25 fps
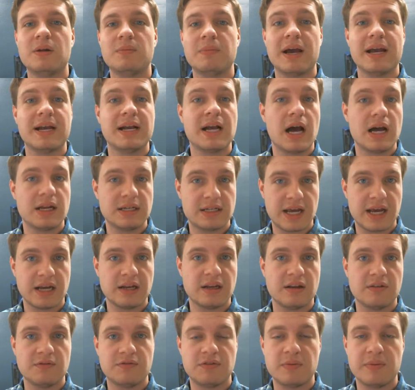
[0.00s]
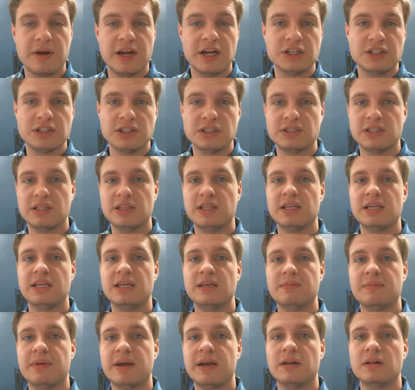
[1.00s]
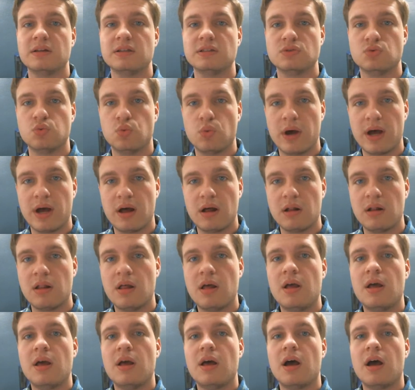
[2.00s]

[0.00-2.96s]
My contact information is in the email as well.